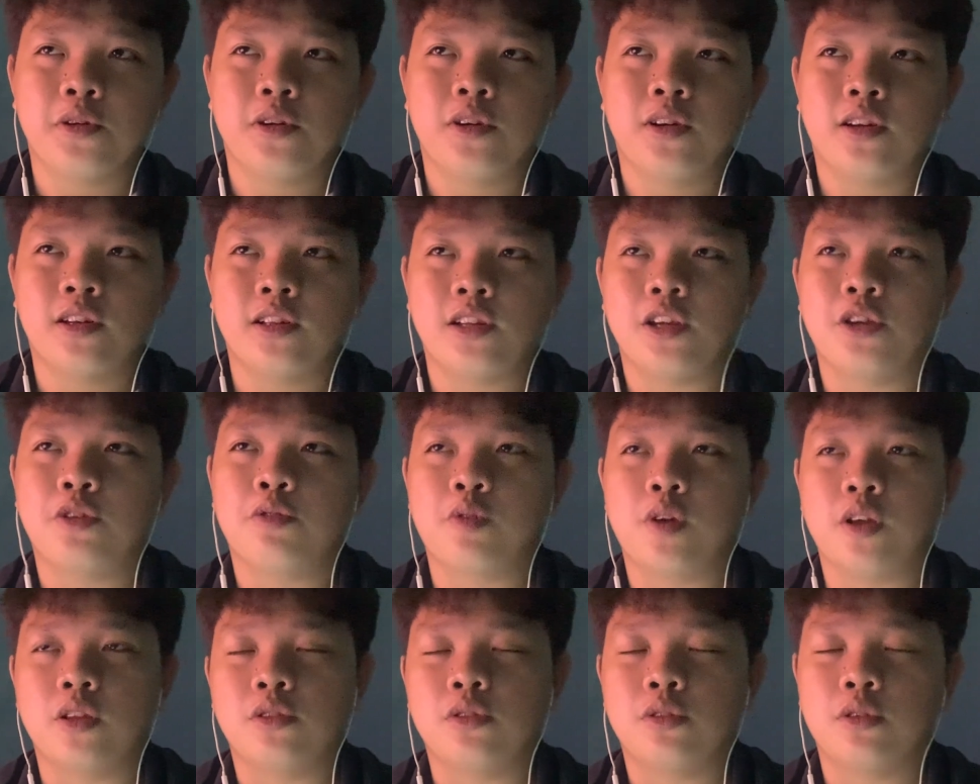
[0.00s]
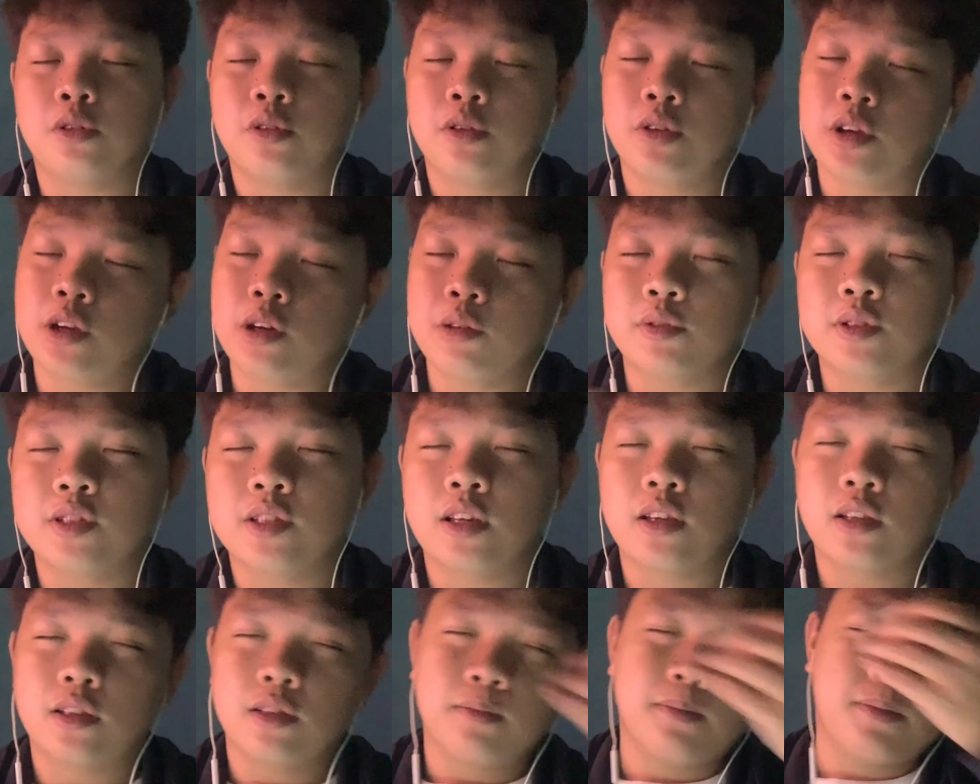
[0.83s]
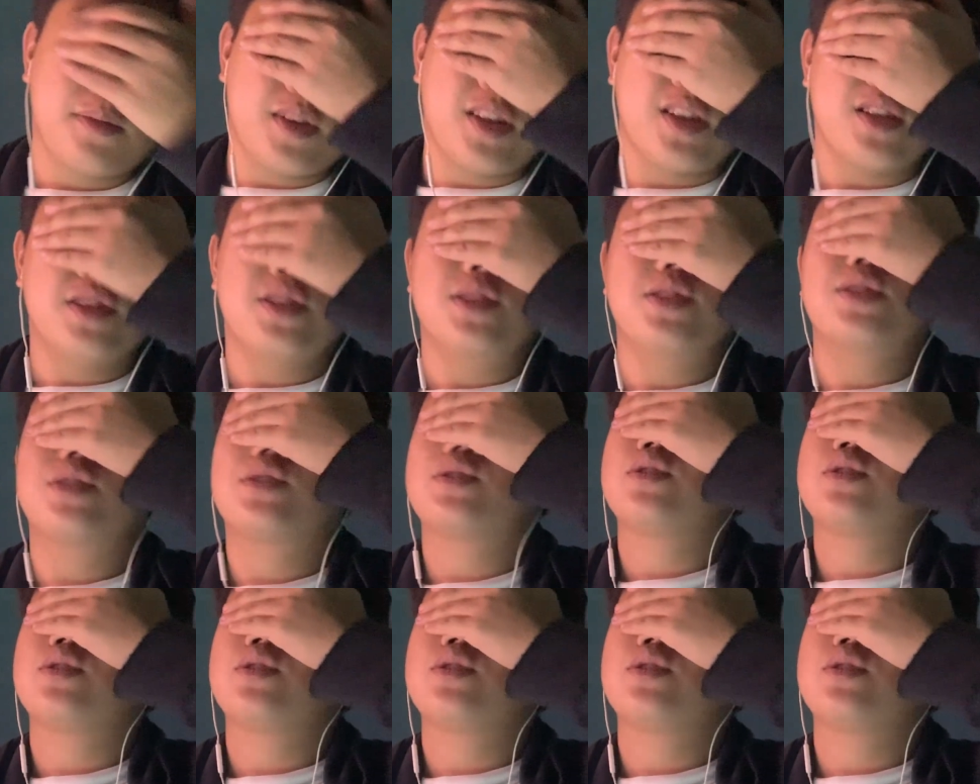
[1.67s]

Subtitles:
click render, it was like this,